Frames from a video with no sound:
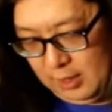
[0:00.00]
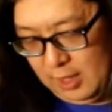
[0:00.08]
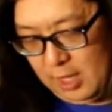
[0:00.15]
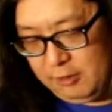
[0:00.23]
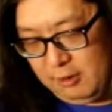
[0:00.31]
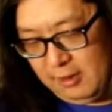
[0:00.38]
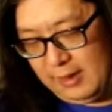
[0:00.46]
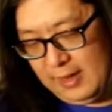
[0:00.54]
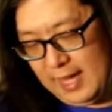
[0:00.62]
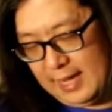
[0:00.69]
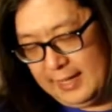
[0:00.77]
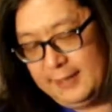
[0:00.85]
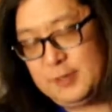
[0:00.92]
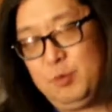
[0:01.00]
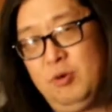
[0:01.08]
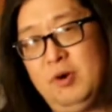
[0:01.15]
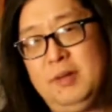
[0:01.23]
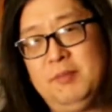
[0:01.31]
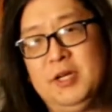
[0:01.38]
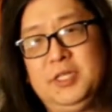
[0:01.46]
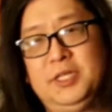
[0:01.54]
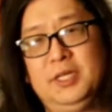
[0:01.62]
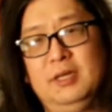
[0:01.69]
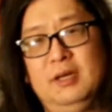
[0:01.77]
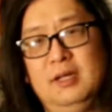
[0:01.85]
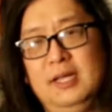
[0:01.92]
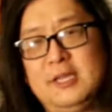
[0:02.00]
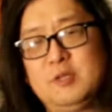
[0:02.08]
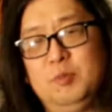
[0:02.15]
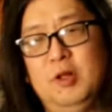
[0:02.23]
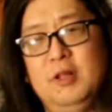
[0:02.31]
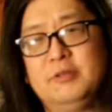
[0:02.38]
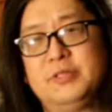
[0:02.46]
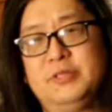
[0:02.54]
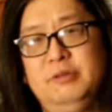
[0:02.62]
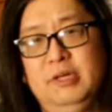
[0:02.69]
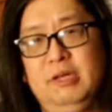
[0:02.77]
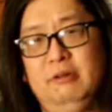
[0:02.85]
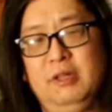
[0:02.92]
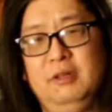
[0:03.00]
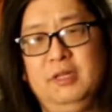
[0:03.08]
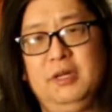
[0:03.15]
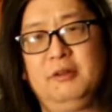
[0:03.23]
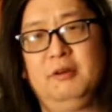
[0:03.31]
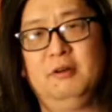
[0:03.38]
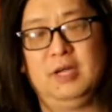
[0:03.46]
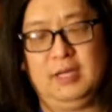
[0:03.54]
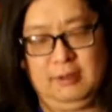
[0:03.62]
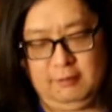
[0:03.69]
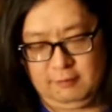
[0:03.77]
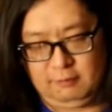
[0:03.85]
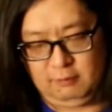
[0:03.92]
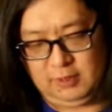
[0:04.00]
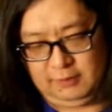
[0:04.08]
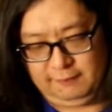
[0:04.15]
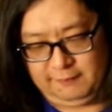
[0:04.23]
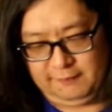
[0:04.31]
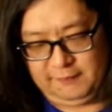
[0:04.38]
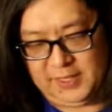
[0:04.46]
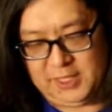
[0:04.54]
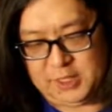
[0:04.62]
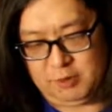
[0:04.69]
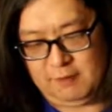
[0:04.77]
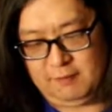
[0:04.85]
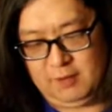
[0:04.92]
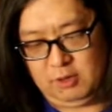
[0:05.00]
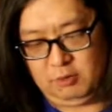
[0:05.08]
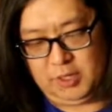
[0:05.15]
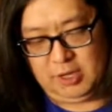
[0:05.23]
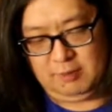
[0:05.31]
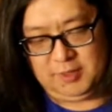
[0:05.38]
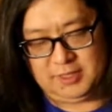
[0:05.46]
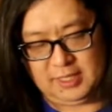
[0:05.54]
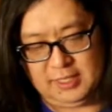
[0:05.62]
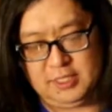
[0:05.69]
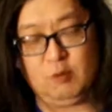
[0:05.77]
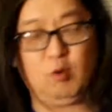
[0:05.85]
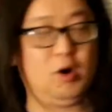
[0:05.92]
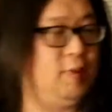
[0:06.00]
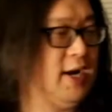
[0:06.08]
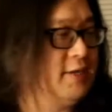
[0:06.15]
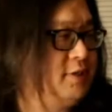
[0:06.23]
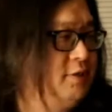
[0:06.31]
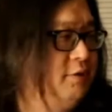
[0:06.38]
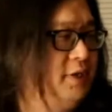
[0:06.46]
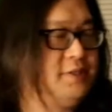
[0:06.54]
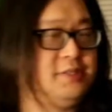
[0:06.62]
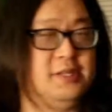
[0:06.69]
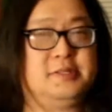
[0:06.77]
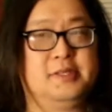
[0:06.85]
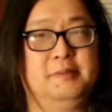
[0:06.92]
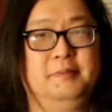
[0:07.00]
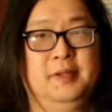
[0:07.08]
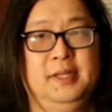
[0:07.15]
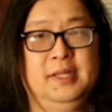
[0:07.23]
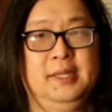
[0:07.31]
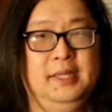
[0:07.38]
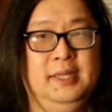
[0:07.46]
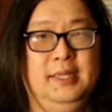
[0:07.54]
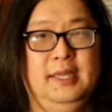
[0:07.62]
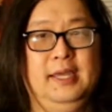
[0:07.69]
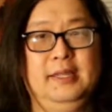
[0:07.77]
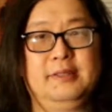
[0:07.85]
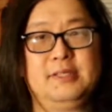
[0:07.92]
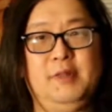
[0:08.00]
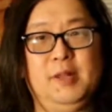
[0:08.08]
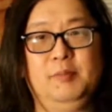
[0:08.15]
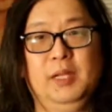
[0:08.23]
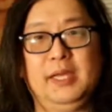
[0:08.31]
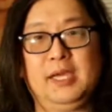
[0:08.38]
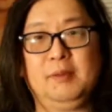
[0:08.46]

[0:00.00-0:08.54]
Other than that, it's pretty much a Les Paul Studio. The only other real feature of note here, besides the robot tuning system and some of the bling